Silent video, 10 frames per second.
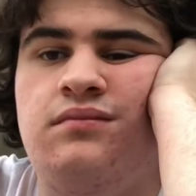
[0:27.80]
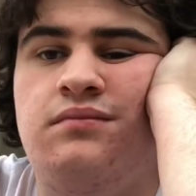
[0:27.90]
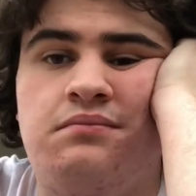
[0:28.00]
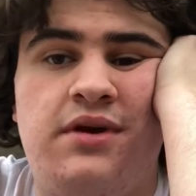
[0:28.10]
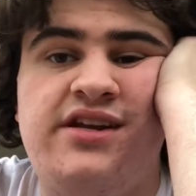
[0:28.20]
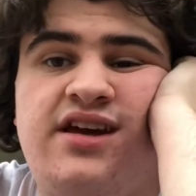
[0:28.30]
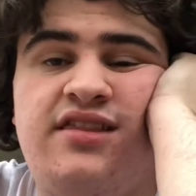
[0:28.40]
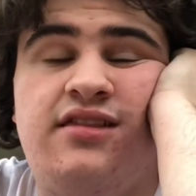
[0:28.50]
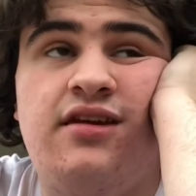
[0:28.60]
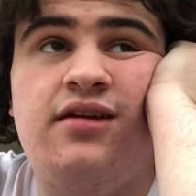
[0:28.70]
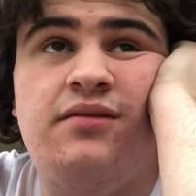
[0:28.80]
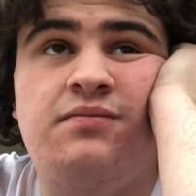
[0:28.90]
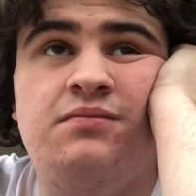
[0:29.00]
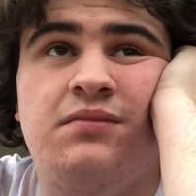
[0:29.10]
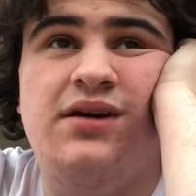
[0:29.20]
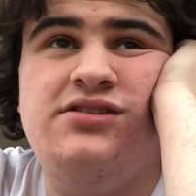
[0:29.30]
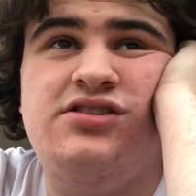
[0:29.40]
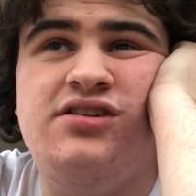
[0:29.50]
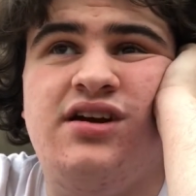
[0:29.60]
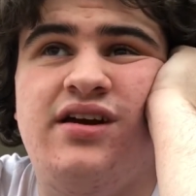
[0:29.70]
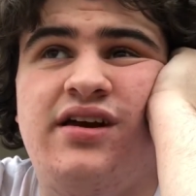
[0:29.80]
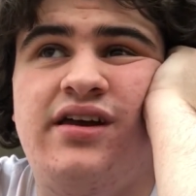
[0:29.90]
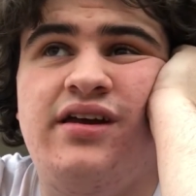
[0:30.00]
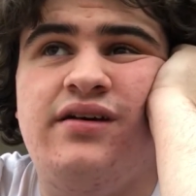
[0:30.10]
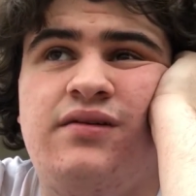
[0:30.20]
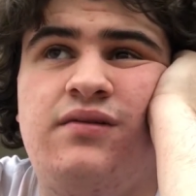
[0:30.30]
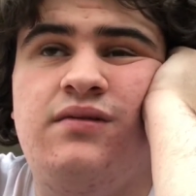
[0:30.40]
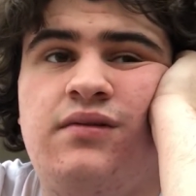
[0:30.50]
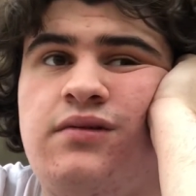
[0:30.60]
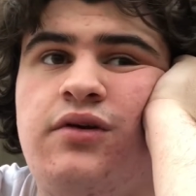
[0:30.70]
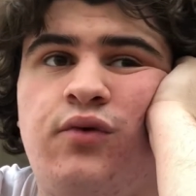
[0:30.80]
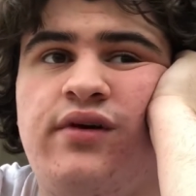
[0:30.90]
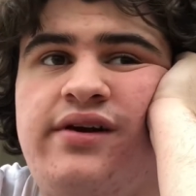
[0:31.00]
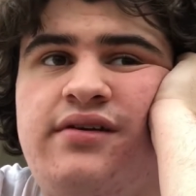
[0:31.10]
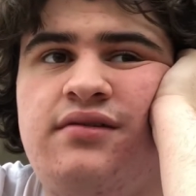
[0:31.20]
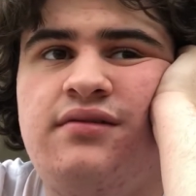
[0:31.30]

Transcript: Me not thinking much, I agreed.